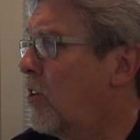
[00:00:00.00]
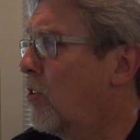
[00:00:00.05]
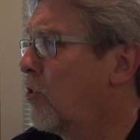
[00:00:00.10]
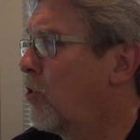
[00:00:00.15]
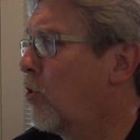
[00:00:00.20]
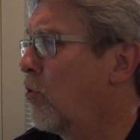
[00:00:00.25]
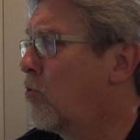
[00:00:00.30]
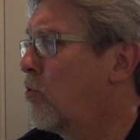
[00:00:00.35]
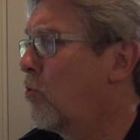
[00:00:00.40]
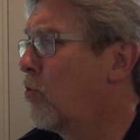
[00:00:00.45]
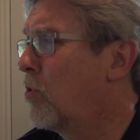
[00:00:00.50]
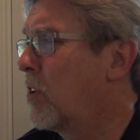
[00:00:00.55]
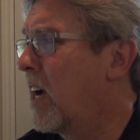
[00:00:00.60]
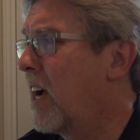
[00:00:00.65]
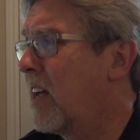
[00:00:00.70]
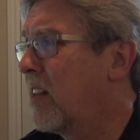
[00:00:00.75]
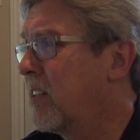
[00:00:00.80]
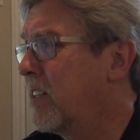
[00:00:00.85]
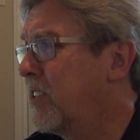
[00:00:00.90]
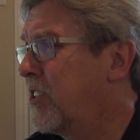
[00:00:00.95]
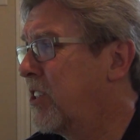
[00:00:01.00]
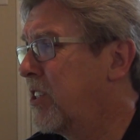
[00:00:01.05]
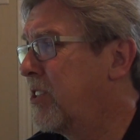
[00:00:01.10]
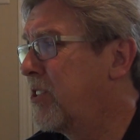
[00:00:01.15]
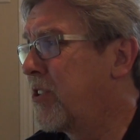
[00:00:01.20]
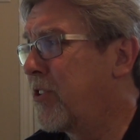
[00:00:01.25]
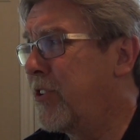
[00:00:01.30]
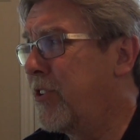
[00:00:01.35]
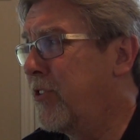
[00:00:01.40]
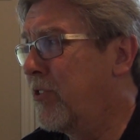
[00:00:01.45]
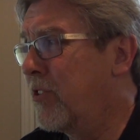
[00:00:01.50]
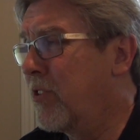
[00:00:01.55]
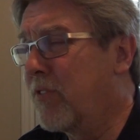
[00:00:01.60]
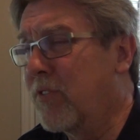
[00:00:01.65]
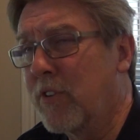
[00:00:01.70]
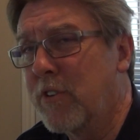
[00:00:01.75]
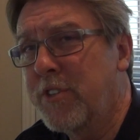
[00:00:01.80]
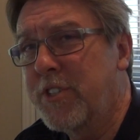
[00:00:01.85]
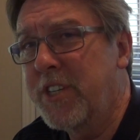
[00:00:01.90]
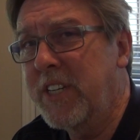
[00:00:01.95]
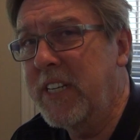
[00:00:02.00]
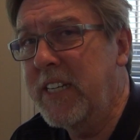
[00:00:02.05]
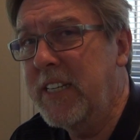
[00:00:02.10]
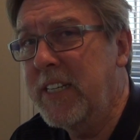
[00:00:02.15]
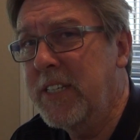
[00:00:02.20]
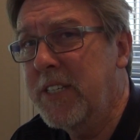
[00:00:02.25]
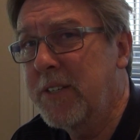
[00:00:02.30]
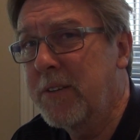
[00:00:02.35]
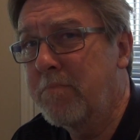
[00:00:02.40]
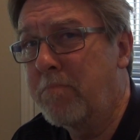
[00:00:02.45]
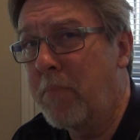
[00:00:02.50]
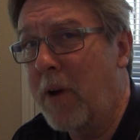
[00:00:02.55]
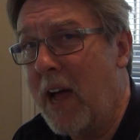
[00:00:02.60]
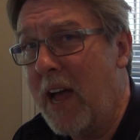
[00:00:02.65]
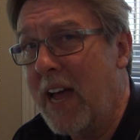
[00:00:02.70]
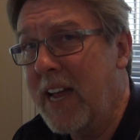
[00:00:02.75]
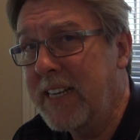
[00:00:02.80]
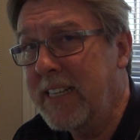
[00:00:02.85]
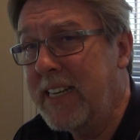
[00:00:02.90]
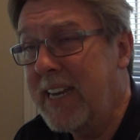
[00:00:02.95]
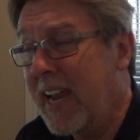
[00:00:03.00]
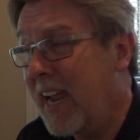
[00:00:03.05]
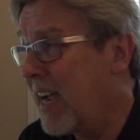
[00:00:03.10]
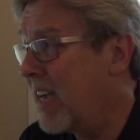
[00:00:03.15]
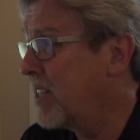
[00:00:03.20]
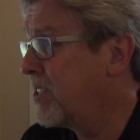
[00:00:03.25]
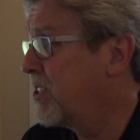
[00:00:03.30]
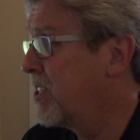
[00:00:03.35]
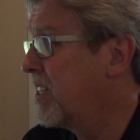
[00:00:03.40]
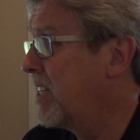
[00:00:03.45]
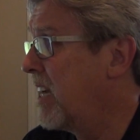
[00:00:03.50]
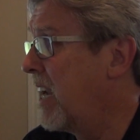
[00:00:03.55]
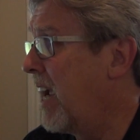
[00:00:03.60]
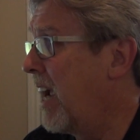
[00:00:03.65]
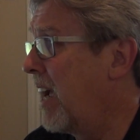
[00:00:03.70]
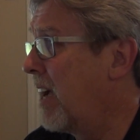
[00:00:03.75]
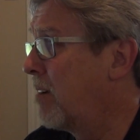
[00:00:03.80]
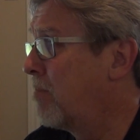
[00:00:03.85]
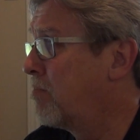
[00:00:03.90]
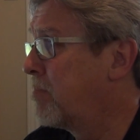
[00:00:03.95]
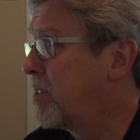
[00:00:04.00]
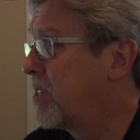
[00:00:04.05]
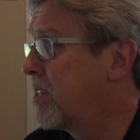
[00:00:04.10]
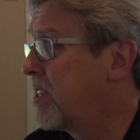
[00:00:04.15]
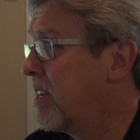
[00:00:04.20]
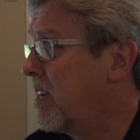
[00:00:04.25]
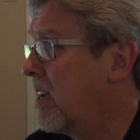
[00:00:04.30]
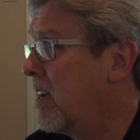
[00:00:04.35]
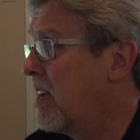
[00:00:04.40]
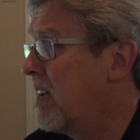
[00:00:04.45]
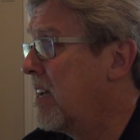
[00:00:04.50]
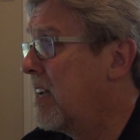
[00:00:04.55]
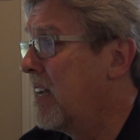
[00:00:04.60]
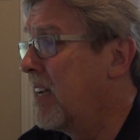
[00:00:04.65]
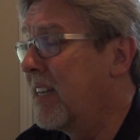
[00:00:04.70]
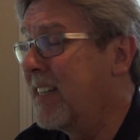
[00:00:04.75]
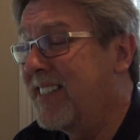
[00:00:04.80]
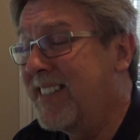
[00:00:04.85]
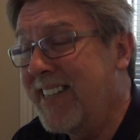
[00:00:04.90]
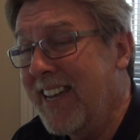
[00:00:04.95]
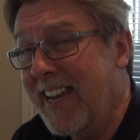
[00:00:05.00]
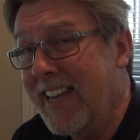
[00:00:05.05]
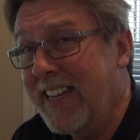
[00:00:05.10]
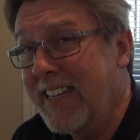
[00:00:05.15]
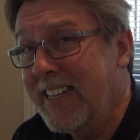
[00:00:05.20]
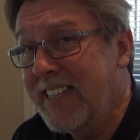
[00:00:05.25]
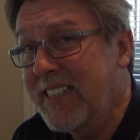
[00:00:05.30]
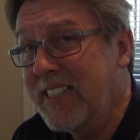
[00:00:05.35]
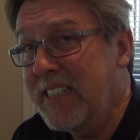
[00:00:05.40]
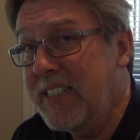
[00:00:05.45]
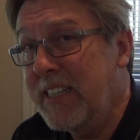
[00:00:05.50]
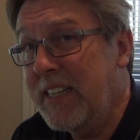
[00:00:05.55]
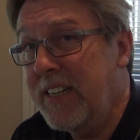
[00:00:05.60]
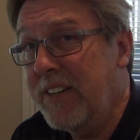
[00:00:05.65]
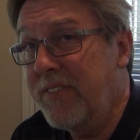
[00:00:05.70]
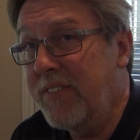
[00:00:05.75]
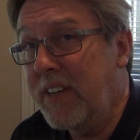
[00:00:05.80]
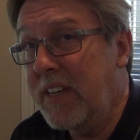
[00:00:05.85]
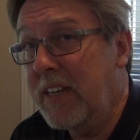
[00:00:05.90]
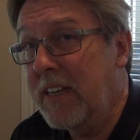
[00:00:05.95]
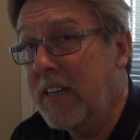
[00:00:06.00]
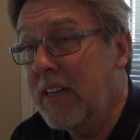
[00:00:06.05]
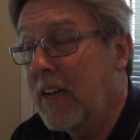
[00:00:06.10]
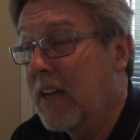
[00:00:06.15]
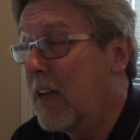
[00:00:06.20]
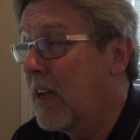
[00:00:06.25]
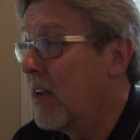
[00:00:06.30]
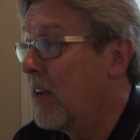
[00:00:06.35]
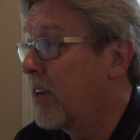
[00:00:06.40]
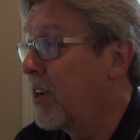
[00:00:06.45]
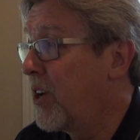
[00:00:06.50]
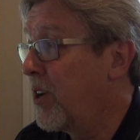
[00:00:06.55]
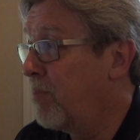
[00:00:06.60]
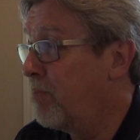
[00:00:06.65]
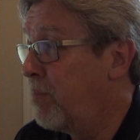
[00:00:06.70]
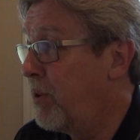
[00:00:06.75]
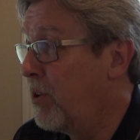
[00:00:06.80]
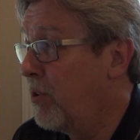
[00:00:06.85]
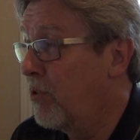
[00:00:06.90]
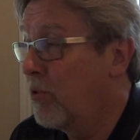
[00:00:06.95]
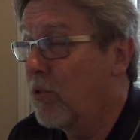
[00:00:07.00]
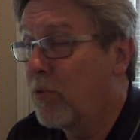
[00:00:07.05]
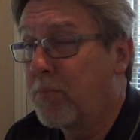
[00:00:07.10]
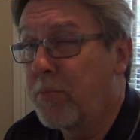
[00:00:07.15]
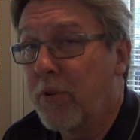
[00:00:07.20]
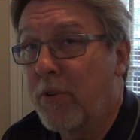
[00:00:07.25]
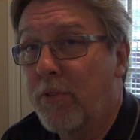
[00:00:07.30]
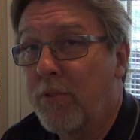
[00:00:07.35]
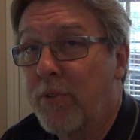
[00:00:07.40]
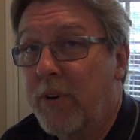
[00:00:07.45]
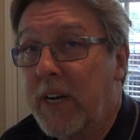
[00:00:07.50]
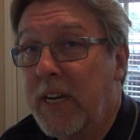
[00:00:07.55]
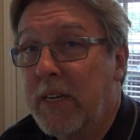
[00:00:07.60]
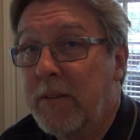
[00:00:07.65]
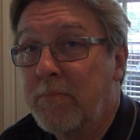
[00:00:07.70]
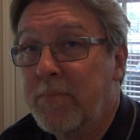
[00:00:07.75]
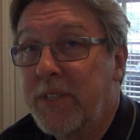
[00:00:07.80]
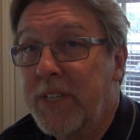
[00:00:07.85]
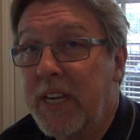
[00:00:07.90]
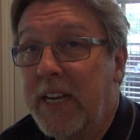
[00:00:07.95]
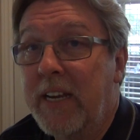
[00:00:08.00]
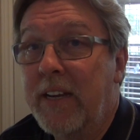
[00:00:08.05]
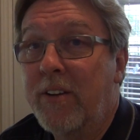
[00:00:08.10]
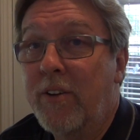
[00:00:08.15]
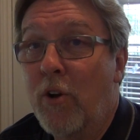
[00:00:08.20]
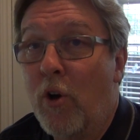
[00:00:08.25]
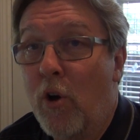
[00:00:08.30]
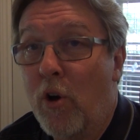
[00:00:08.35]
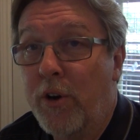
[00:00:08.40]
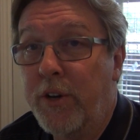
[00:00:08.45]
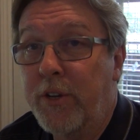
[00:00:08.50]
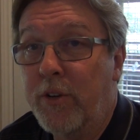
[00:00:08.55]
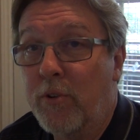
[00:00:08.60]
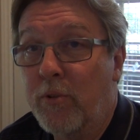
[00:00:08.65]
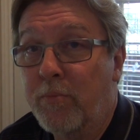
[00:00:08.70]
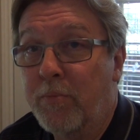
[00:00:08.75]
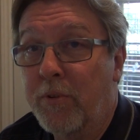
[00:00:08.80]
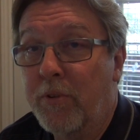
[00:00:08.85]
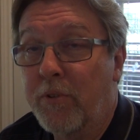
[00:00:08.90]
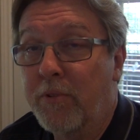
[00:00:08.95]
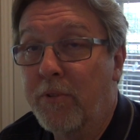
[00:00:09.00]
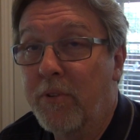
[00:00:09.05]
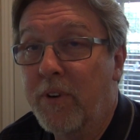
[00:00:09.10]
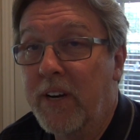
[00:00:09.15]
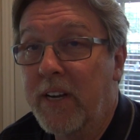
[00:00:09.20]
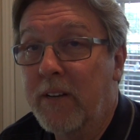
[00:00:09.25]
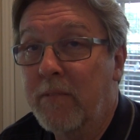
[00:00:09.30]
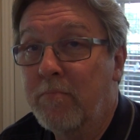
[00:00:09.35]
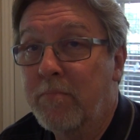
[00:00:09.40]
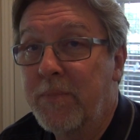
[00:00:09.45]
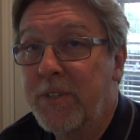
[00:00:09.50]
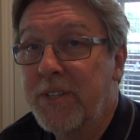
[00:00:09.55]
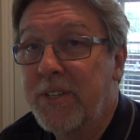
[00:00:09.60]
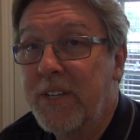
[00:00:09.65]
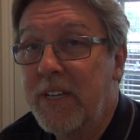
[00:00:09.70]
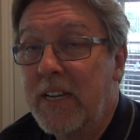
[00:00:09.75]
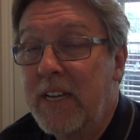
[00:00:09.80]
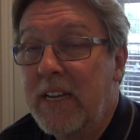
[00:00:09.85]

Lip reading: Local colleges or universities. Podcasts and apps. Italian TV. Computer programs and audio programs.